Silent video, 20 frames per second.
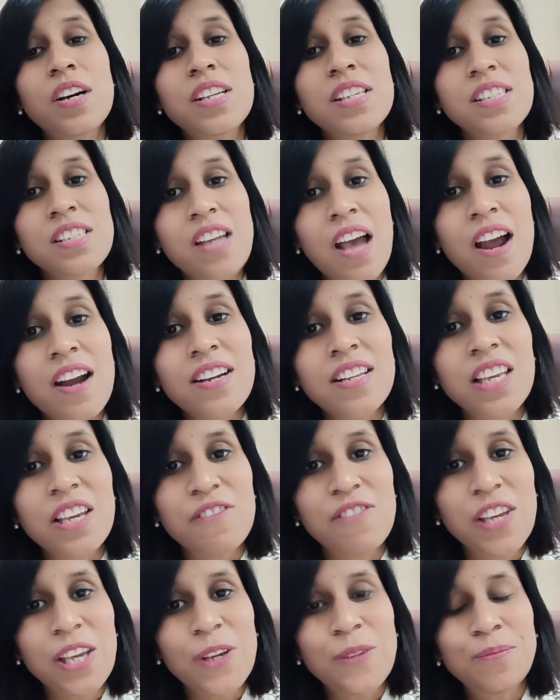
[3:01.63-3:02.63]
start
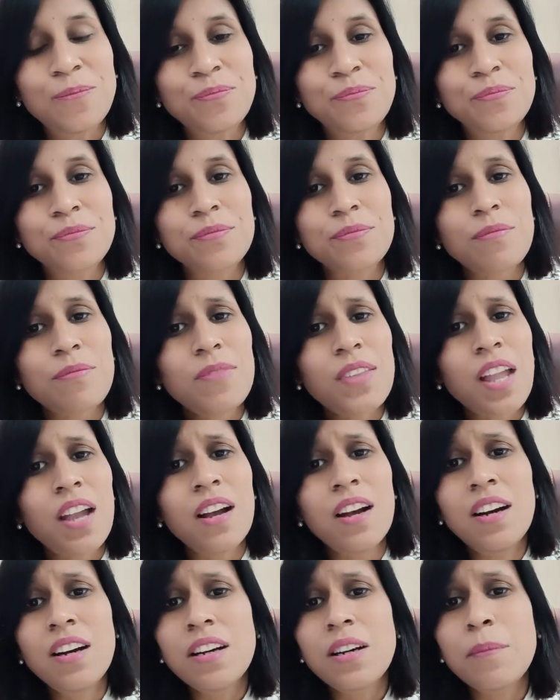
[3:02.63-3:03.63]
giving
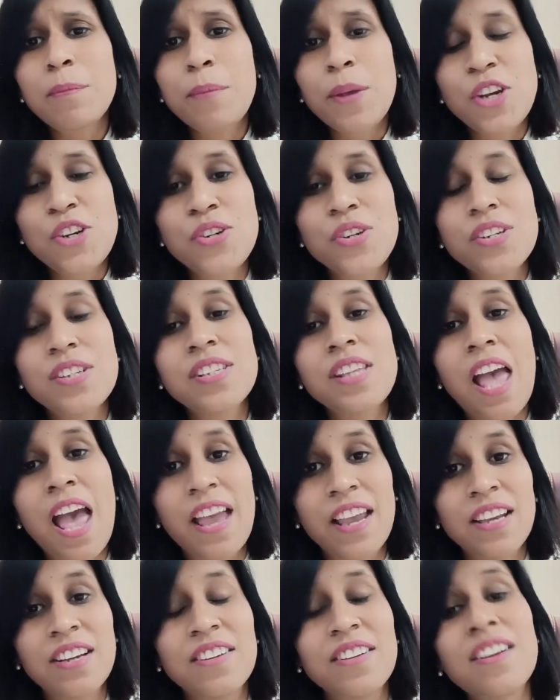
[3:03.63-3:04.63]
patient's
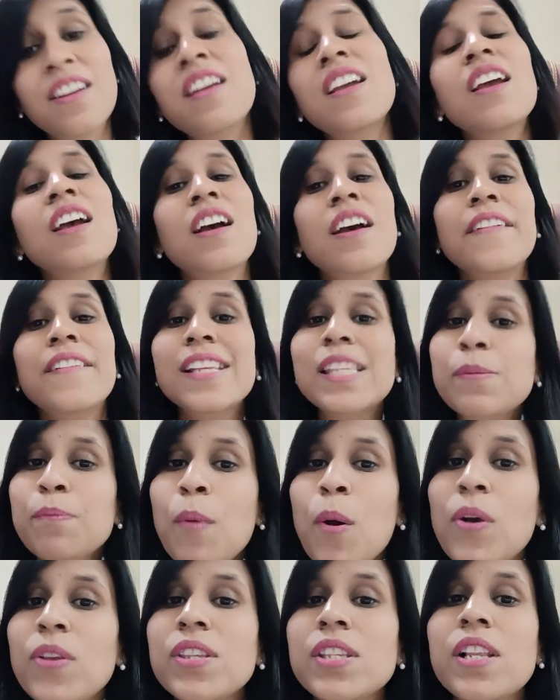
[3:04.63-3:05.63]
anger
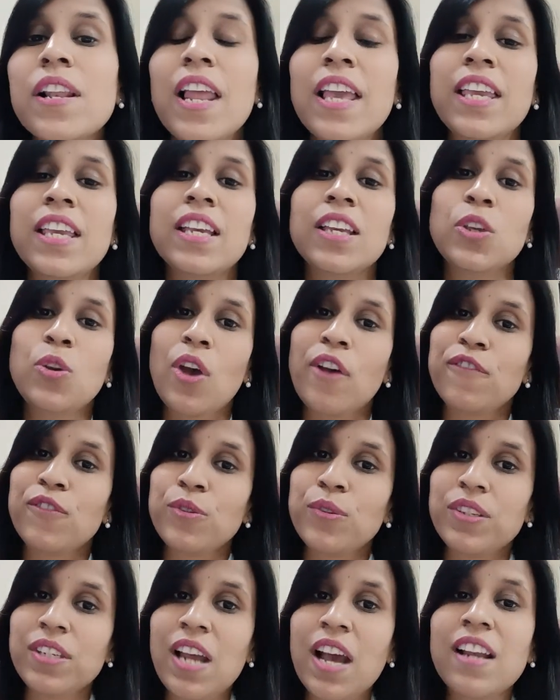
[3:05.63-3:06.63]
response. Like you have
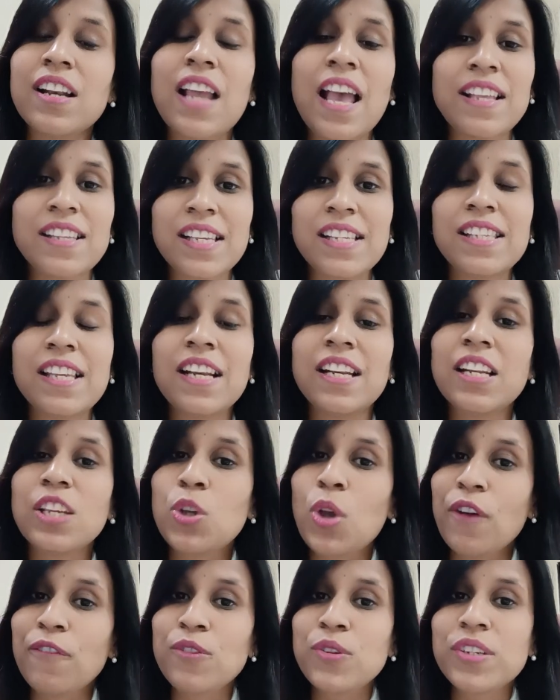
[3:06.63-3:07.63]
to start, as I said, you
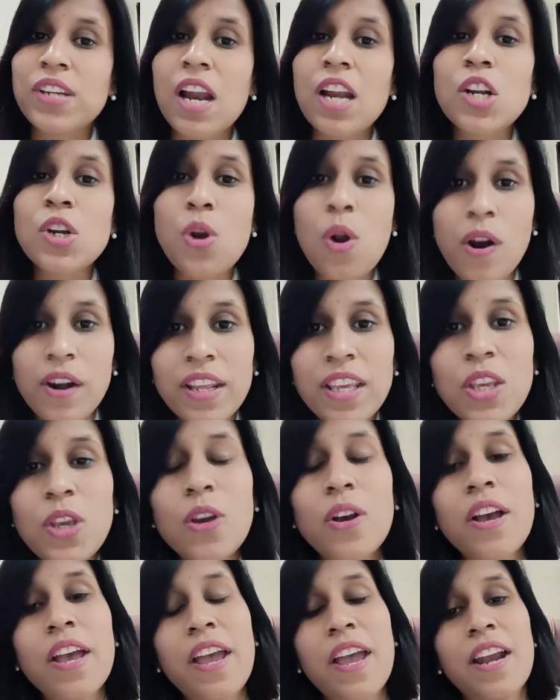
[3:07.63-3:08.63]
have to start nodding
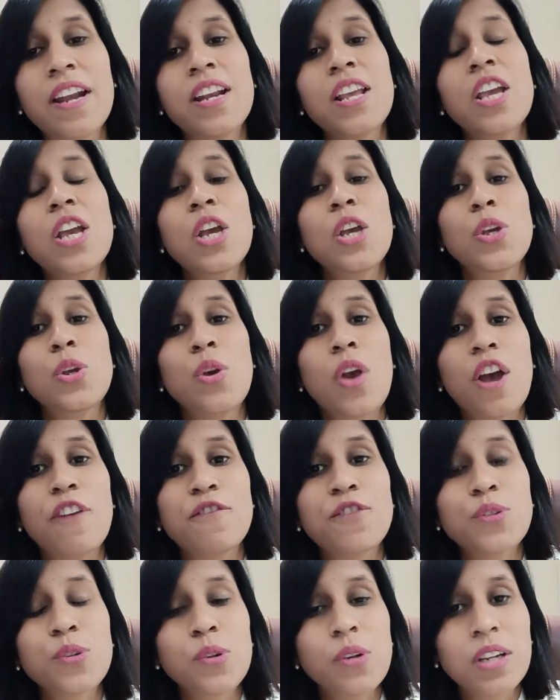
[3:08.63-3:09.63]
your head. You have
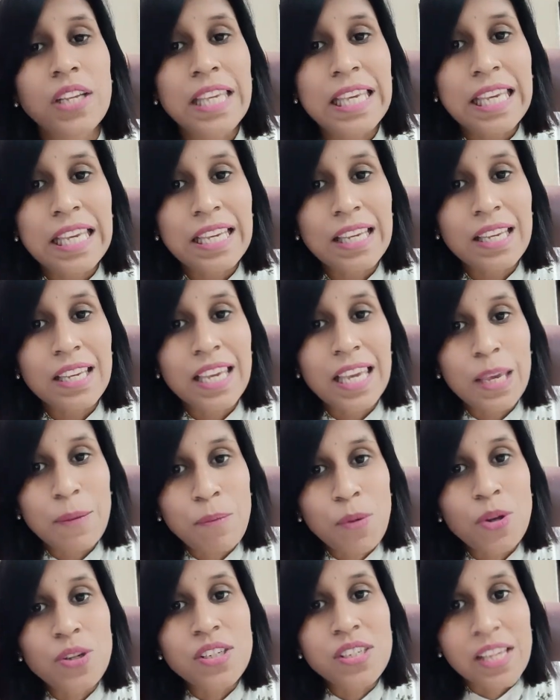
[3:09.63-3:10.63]
to keep
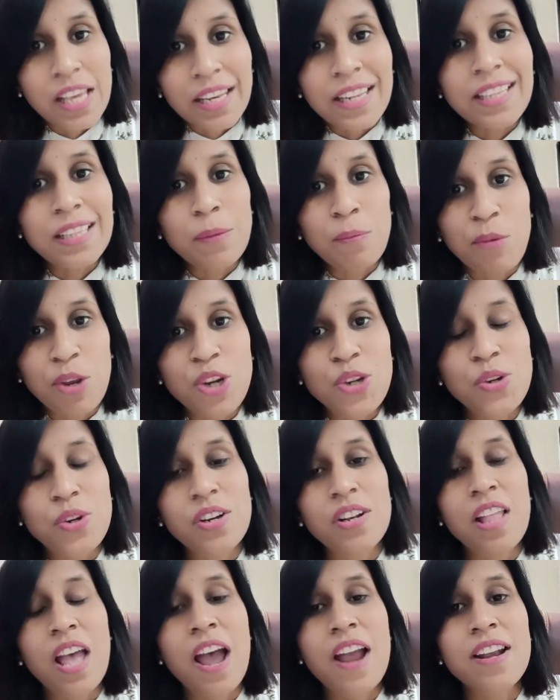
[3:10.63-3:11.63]
on telling the
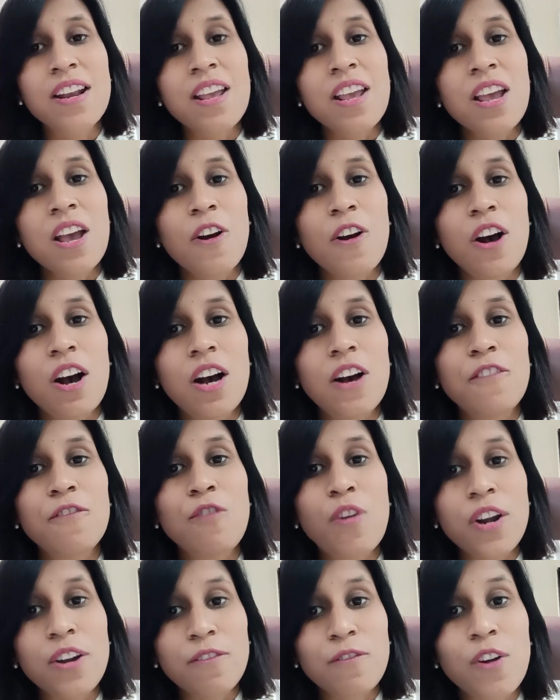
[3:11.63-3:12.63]
patient that
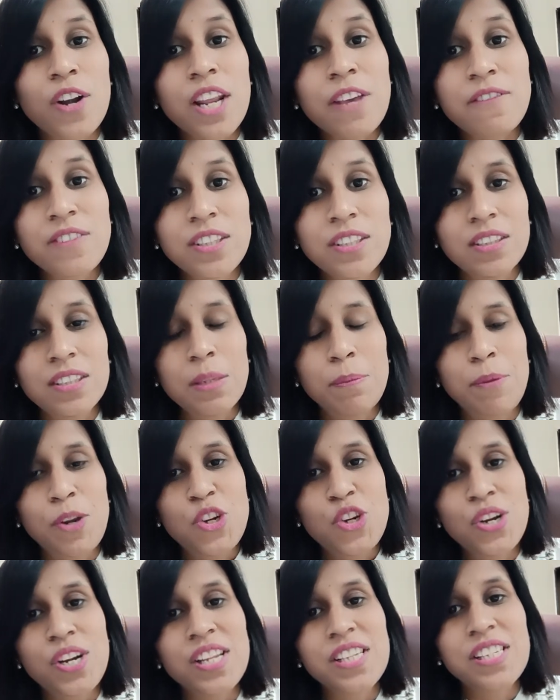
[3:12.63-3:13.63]
whatever the
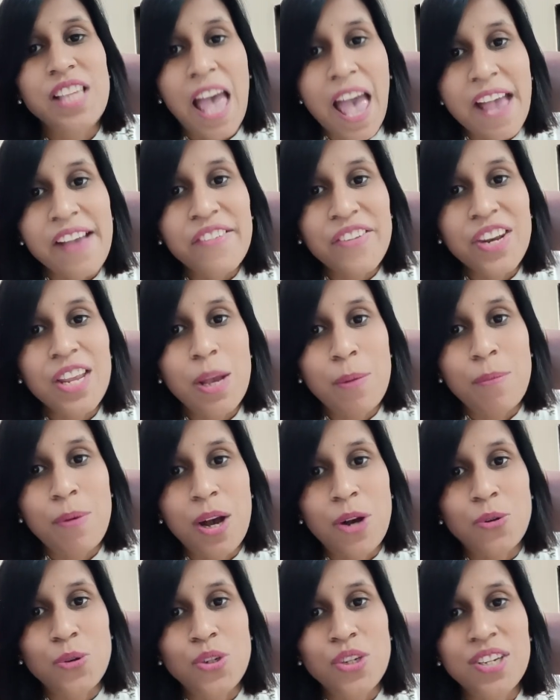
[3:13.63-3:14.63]
patient is angry
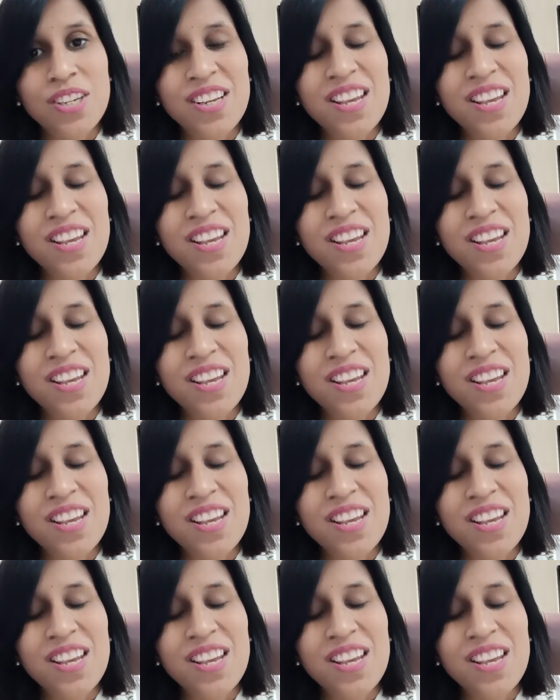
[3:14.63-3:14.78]
about,